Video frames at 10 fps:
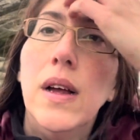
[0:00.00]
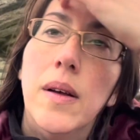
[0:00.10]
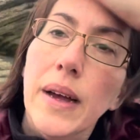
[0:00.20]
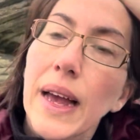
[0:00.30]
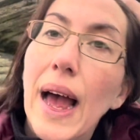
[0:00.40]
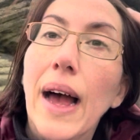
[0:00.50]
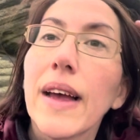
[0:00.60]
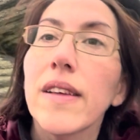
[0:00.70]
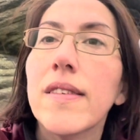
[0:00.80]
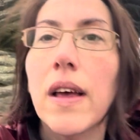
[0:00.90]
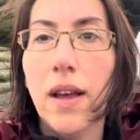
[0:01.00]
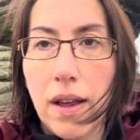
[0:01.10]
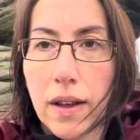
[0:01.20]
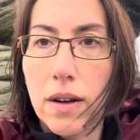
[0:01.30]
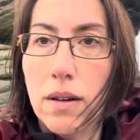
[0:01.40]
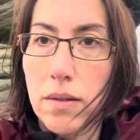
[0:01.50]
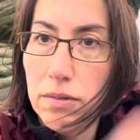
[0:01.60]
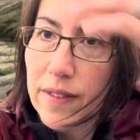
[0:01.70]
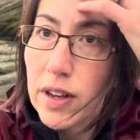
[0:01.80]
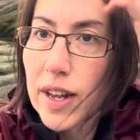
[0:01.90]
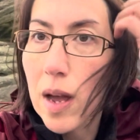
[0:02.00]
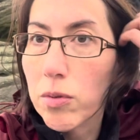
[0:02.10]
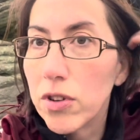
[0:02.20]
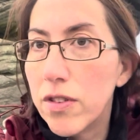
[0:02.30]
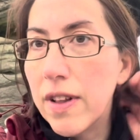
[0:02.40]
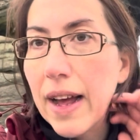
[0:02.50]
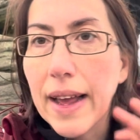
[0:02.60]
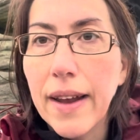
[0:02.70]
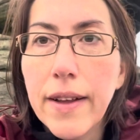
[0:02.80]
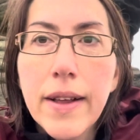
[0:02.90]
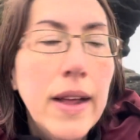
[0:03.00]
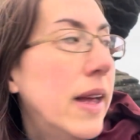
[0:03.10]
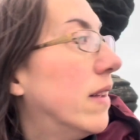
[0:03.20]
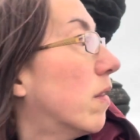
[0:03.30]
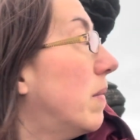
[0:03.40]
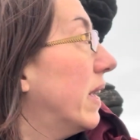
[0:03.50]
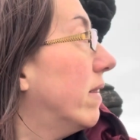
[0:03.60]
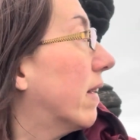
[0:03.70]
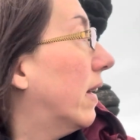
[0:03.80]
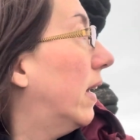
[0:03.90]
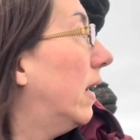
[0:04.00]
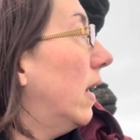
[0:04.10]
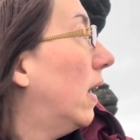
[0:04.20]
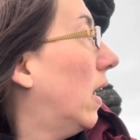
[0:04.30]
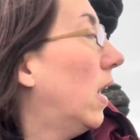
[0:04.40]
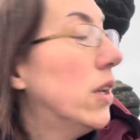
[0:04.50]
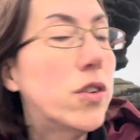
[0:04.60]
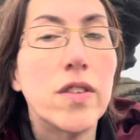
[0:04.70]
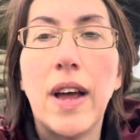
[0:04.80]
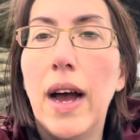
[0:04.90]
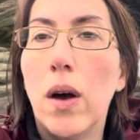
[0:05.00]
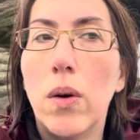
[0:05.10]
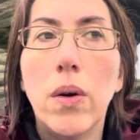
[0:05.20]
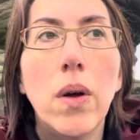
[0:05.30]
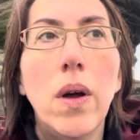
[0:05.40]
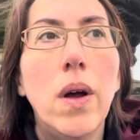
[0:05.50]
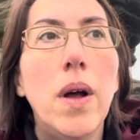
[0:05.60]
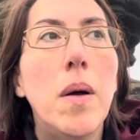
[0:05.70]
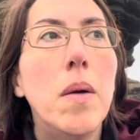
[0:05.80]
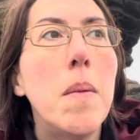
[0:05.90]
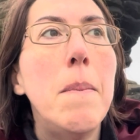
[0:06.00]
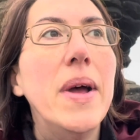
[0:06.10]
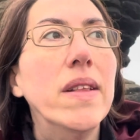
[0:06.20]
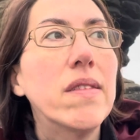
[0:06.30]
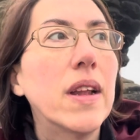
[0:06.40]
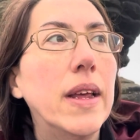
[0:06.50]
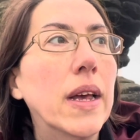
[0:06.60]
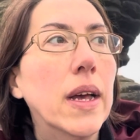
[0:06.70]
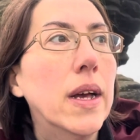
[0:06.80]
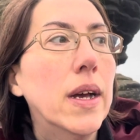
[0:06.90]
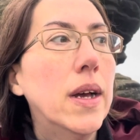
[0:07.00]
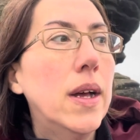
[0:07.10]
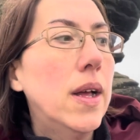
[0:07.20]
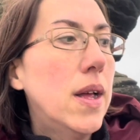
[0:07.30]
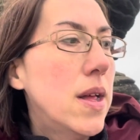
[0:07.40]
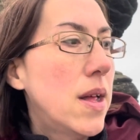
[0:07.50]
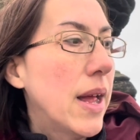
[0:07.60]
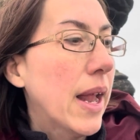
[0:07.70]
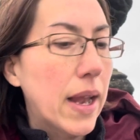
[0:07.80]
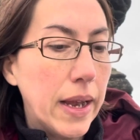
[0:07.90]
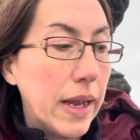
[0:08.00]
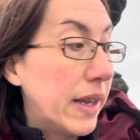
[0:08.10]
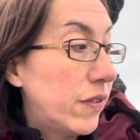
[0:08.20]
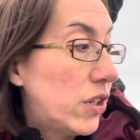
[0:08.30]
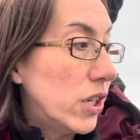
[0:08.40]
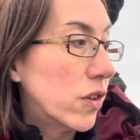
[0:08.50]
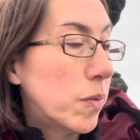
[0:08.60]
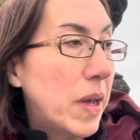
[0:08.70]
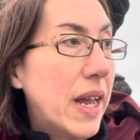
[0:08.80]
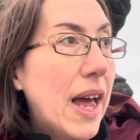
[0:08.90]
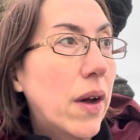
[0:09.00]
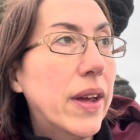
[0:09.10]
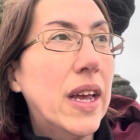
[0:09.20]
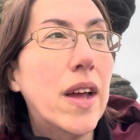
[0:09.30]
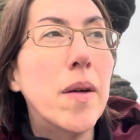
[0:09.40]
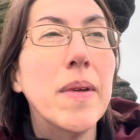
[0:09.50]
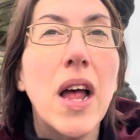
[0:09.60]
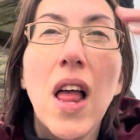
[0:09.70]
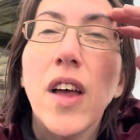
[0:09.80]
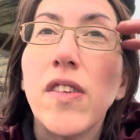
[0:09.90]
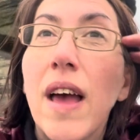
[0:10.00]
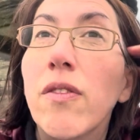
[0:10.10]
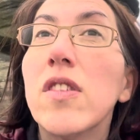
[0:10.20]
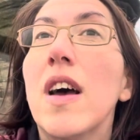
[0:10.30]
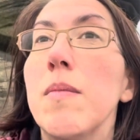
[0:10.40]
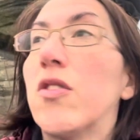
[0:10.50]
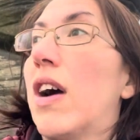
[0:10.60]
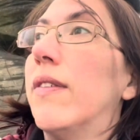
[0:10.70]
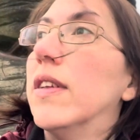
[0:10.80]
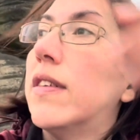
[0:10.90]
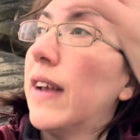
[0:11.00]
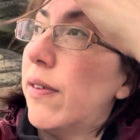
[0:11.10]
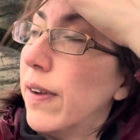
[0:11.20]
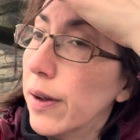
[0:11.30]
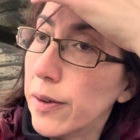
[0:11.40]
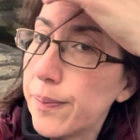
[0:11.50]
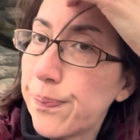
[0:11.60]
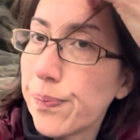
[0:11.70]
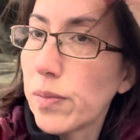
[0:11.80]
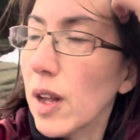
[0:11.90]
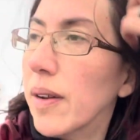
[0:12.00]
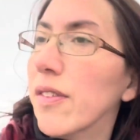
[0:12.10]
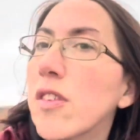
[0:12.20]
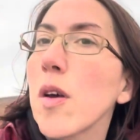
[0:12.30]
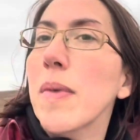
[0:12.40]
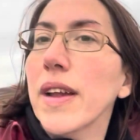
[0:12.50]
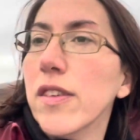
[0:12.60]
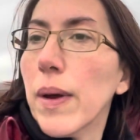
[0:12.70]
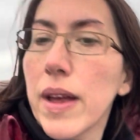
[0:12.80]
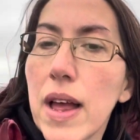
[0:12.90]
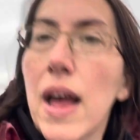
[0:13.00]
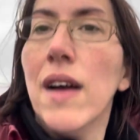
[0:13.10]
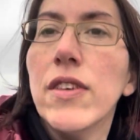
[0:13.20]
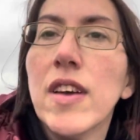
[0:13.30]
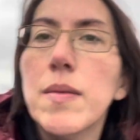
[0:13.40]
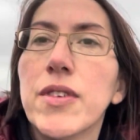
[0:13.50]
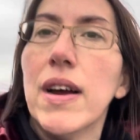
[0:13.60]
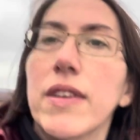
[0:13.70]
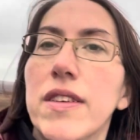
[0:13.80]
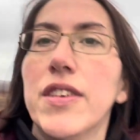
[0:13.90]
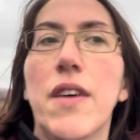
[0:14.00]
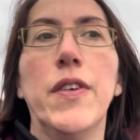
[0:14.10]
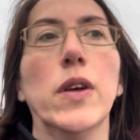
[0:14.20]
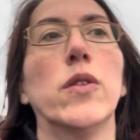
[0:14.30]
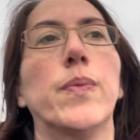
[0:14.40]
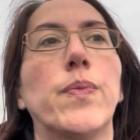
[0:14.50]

But yeah, it's, oh, never going to get a brush through that again. It's amazing just how mentally it lifts you just being out here. It's every time I drive into Sheffield, I have to turn back this way, every time I drive into Sheffield